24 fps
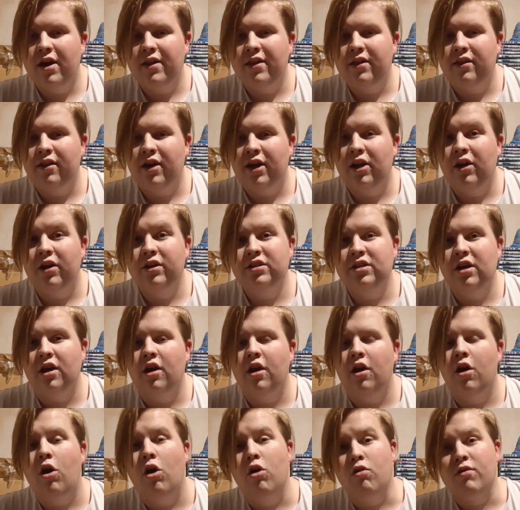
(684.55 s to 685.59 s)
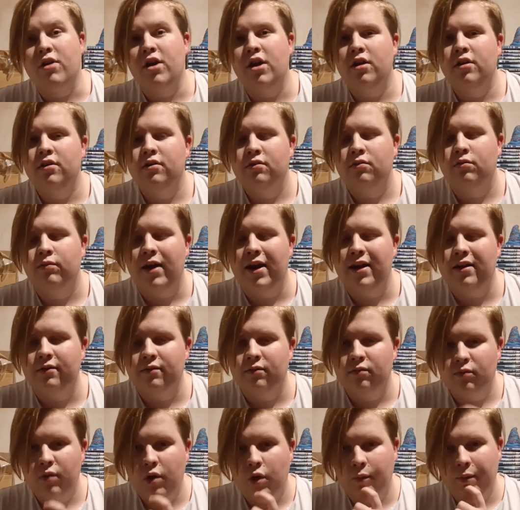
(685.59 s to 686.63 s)
and I liked her horror
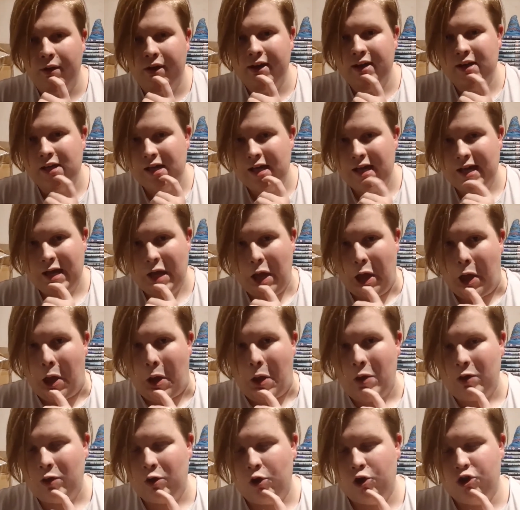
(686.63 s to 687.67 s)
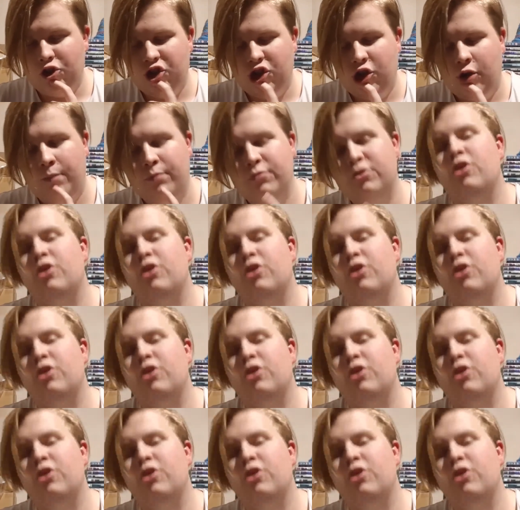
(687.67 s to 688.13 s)
when Wilma got chomped